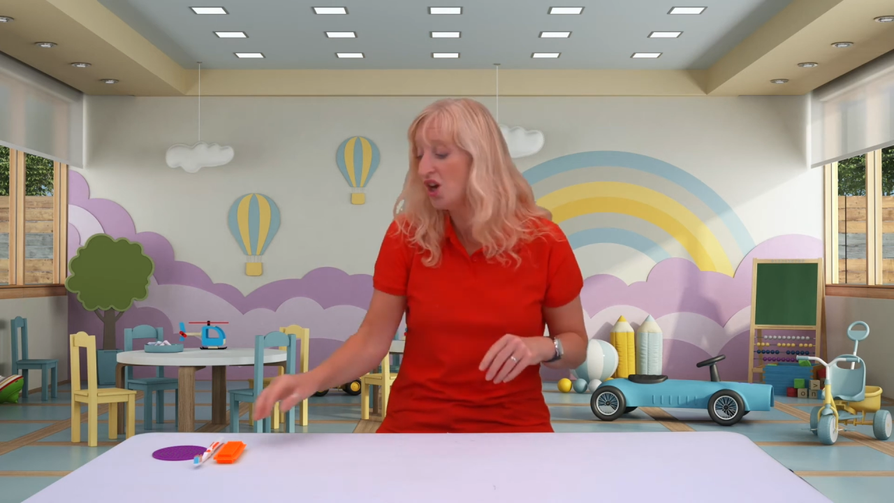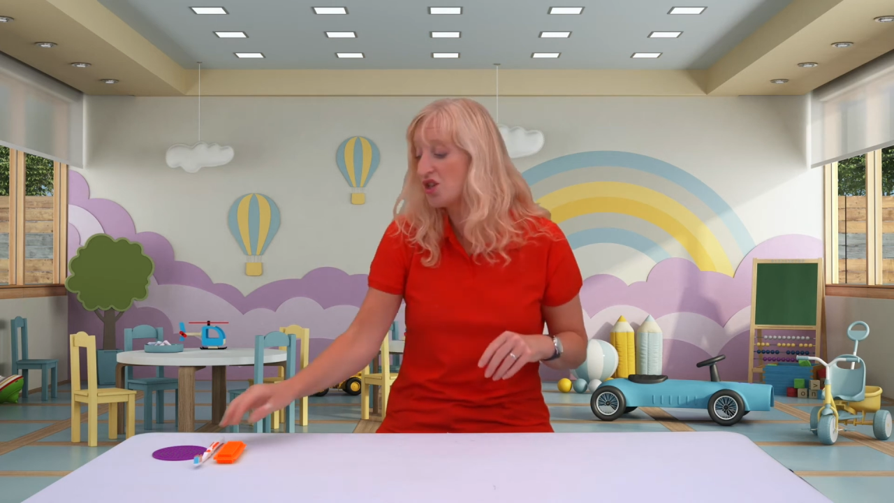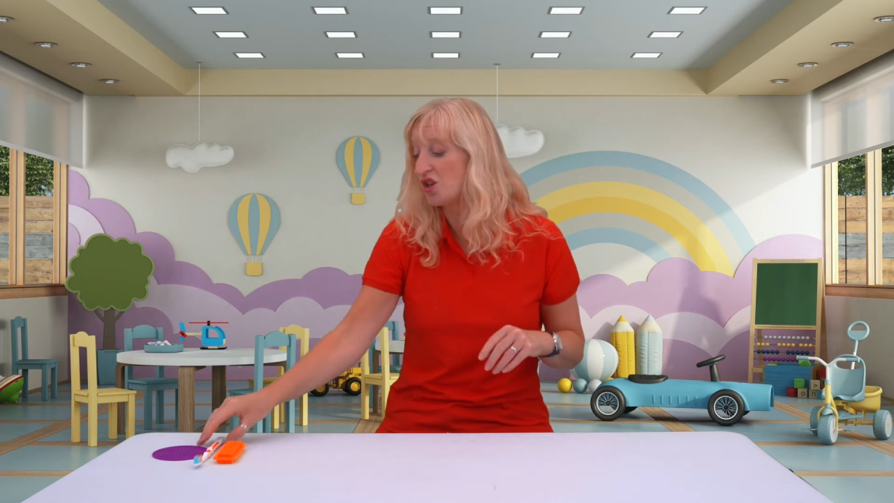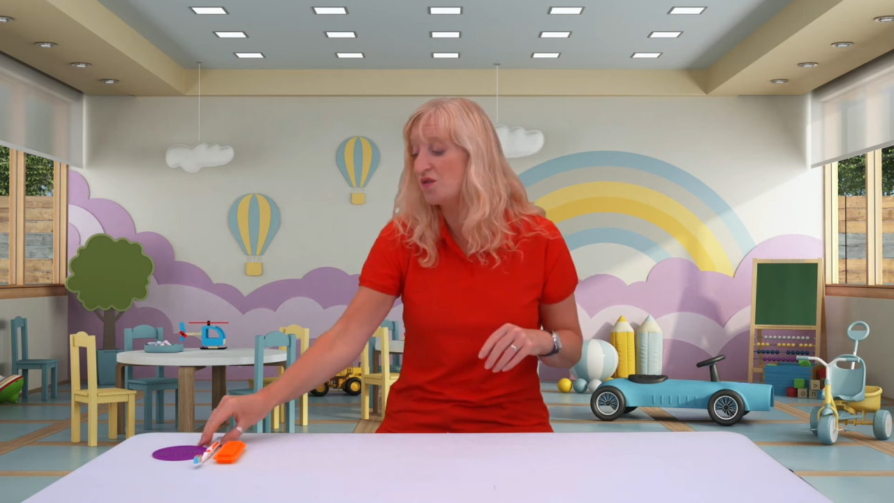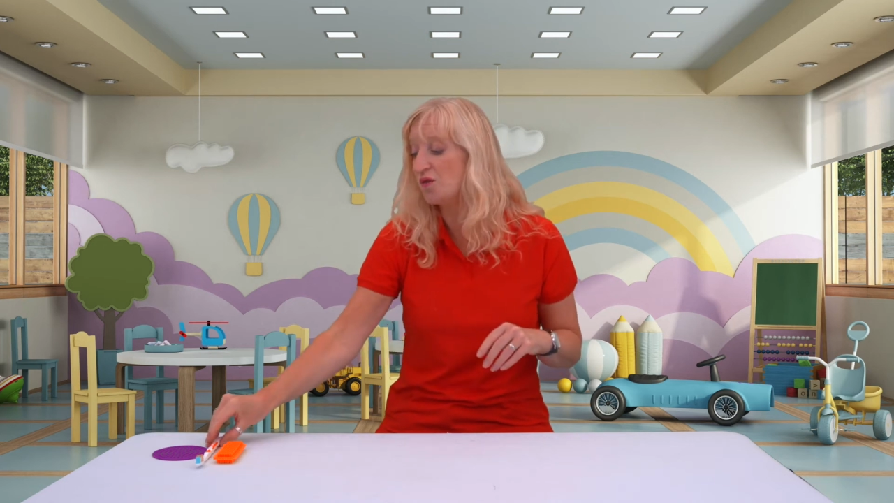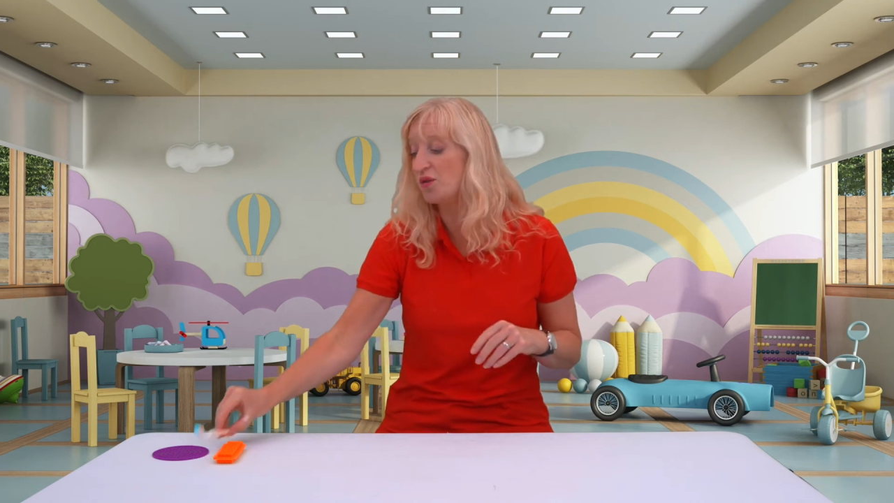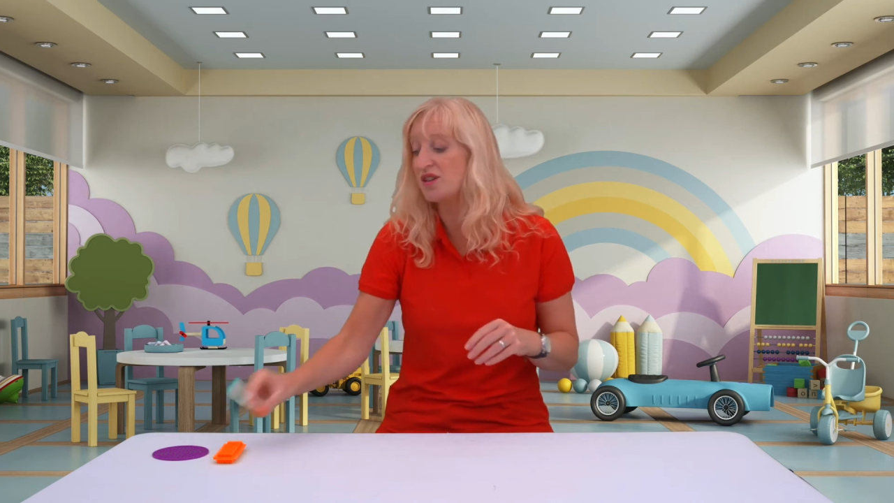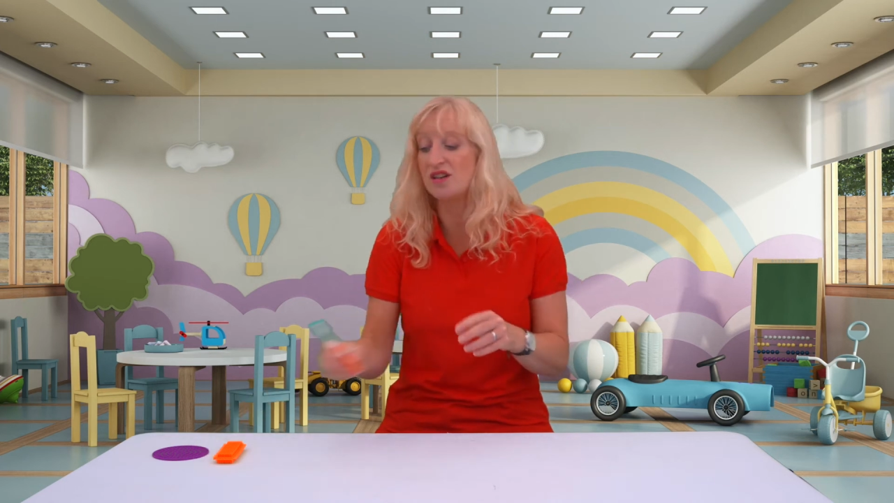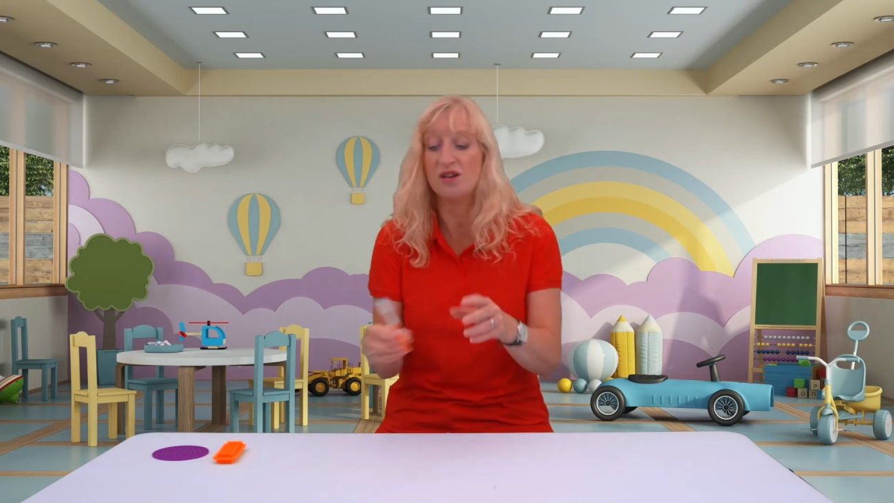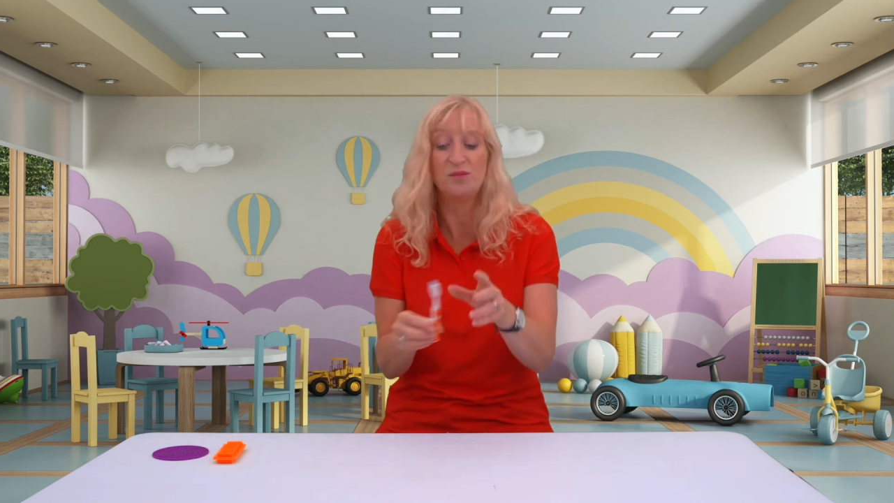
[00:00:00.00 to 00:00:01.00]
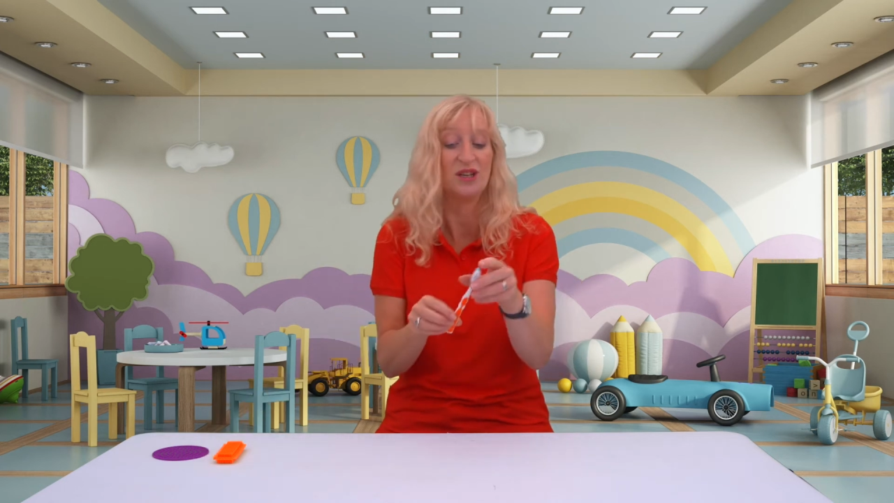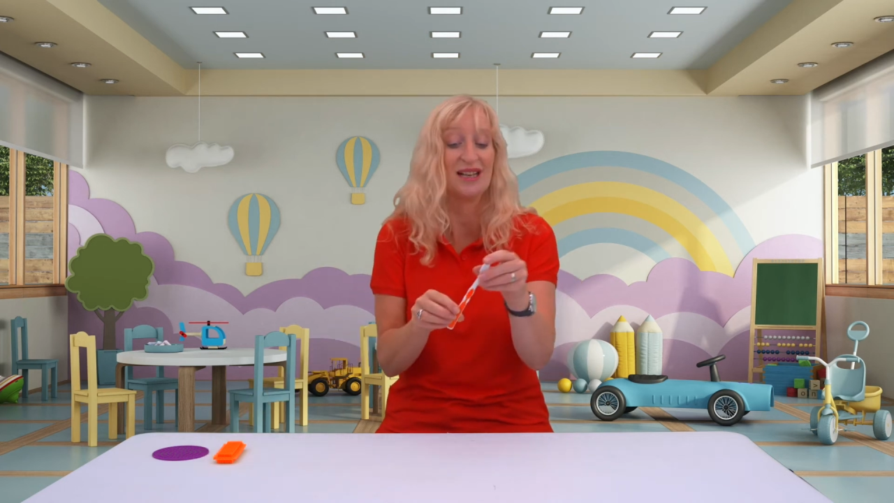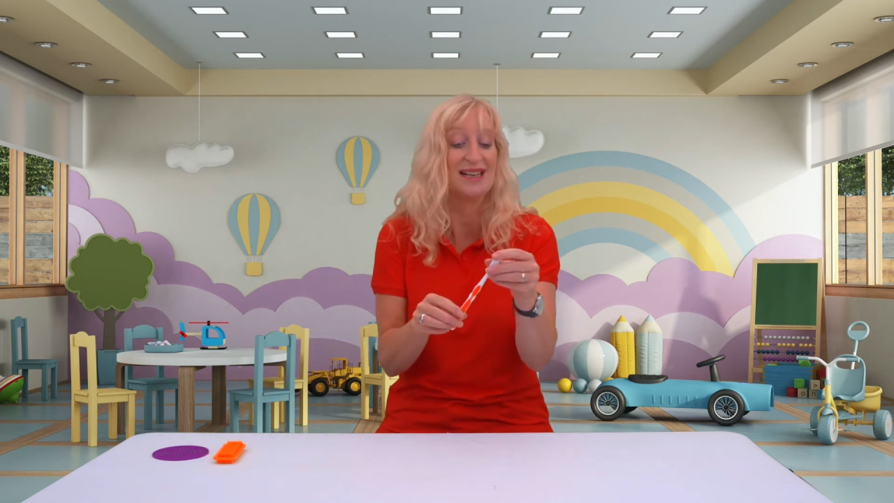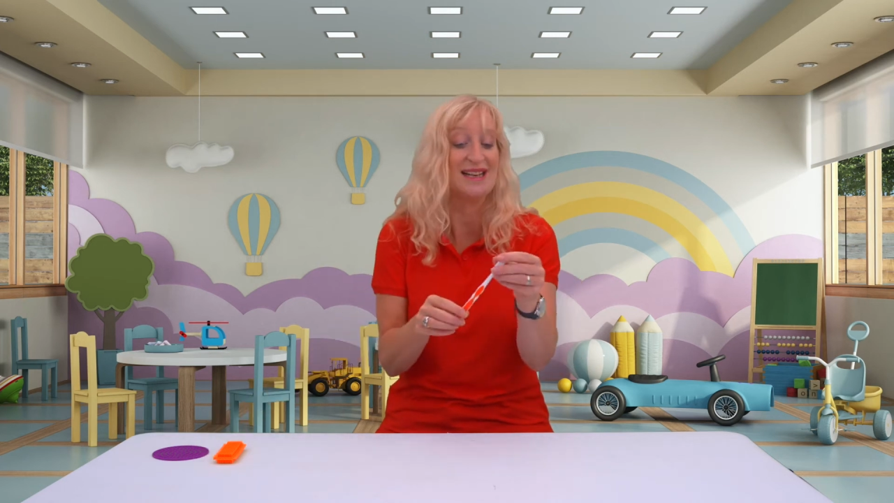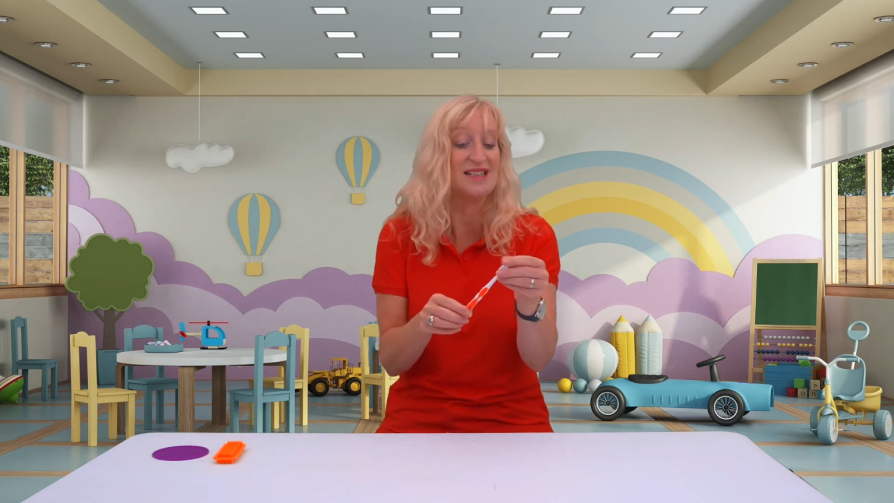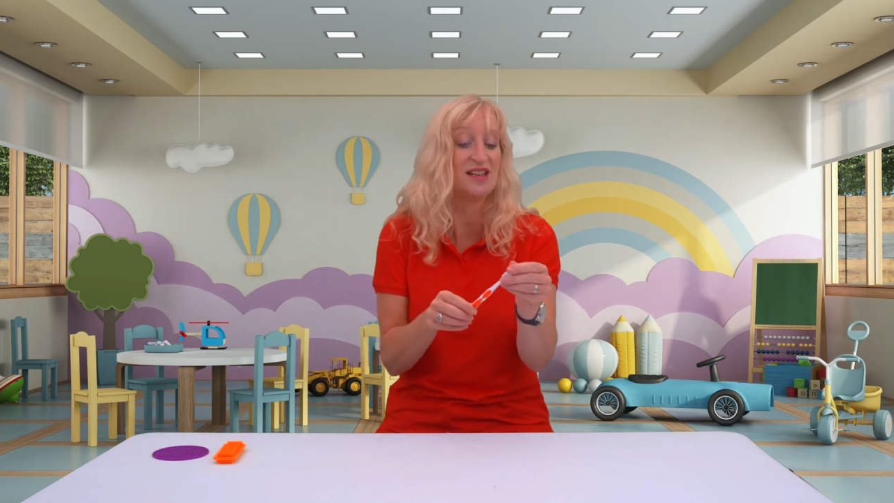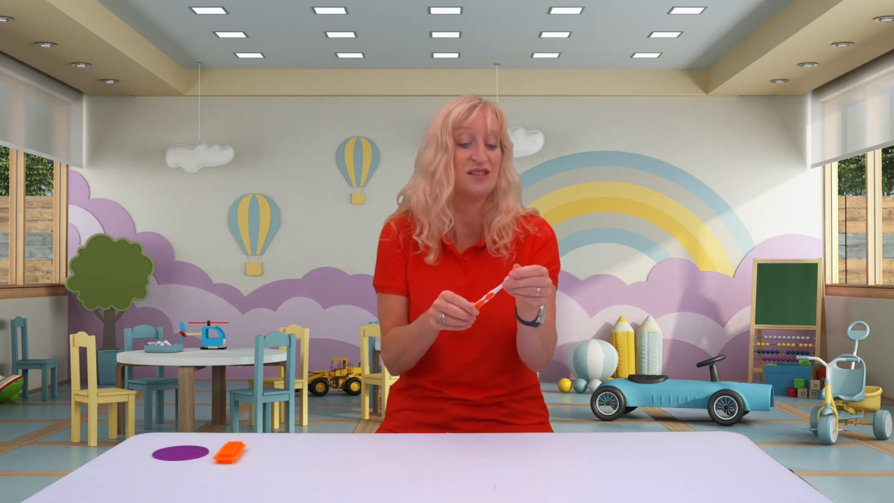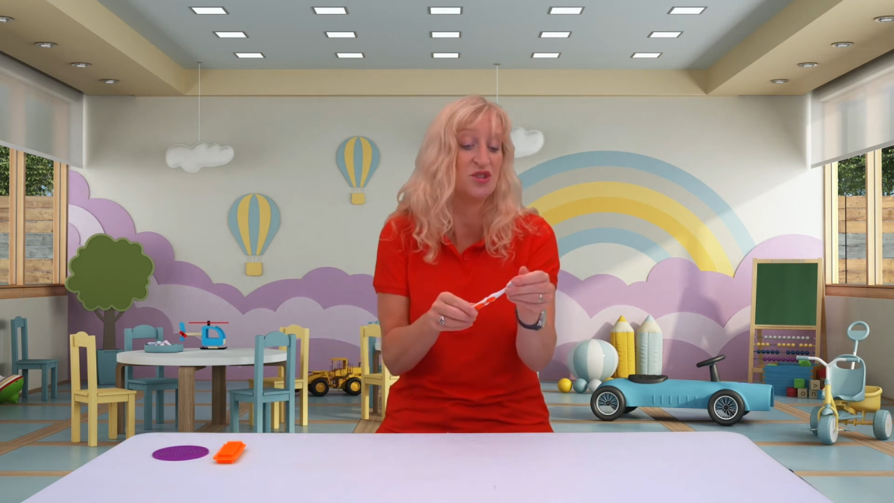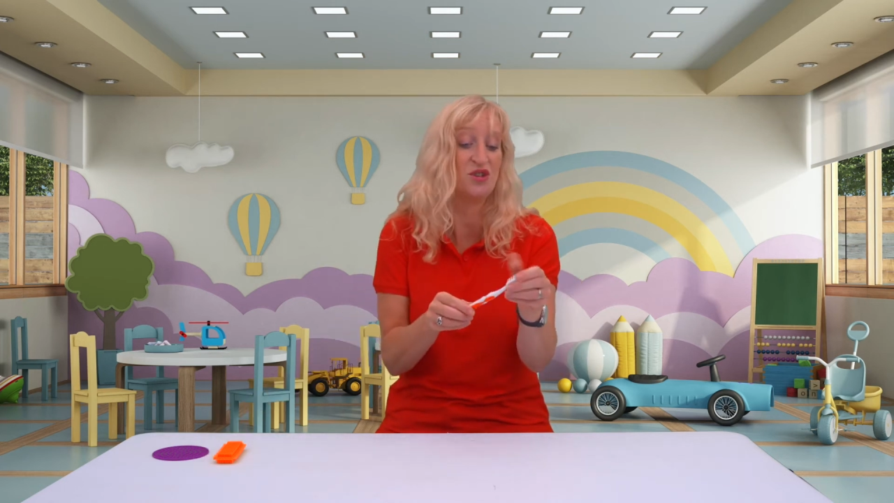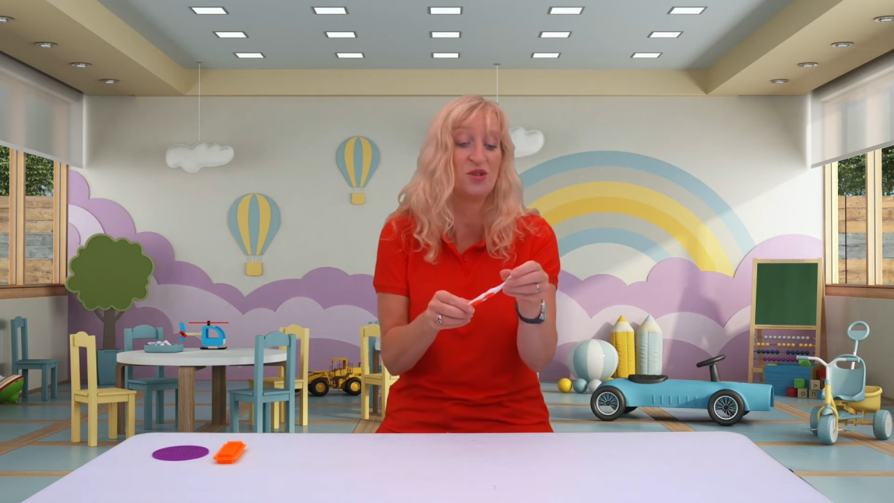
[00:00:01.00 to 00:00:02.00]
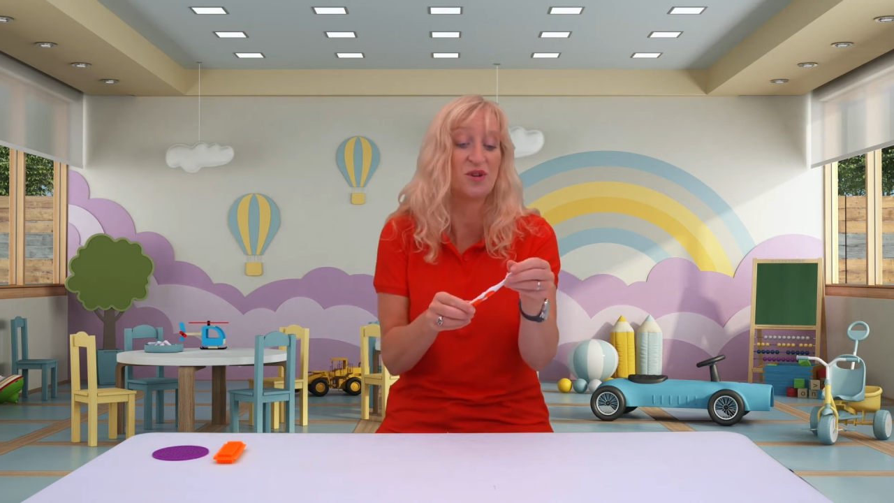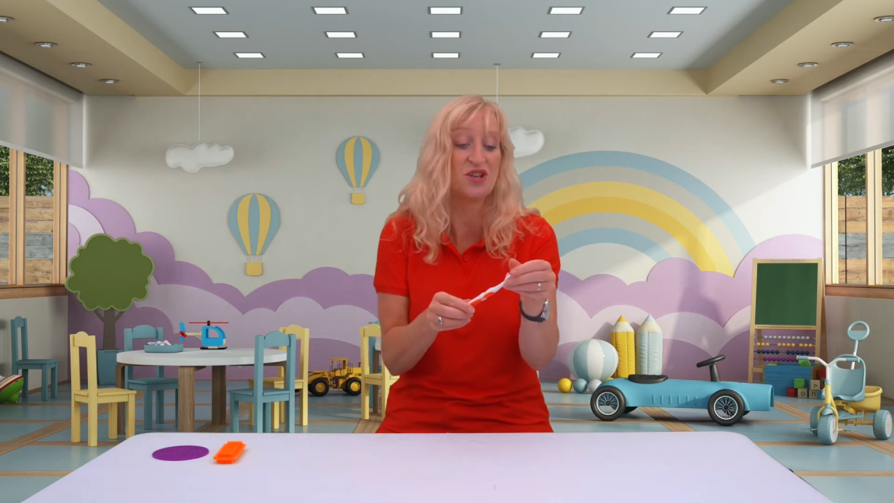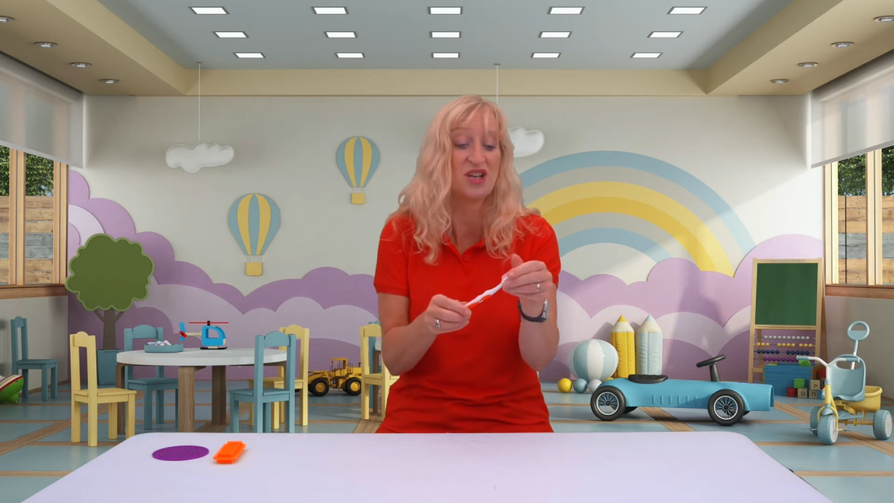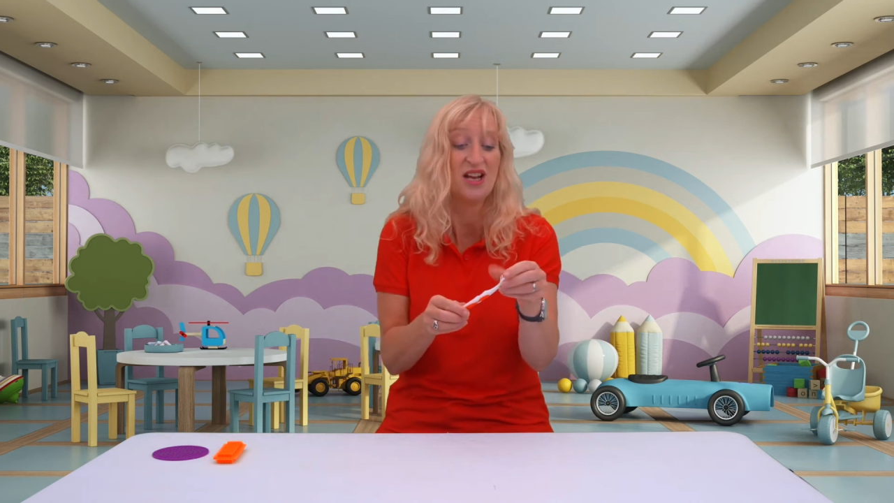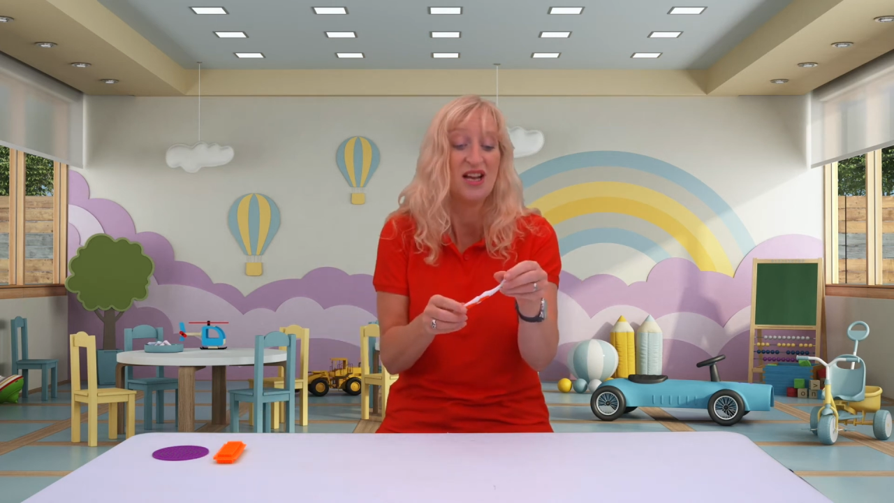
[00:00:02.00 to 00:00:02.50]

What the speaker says: So for example, a clean toothbrush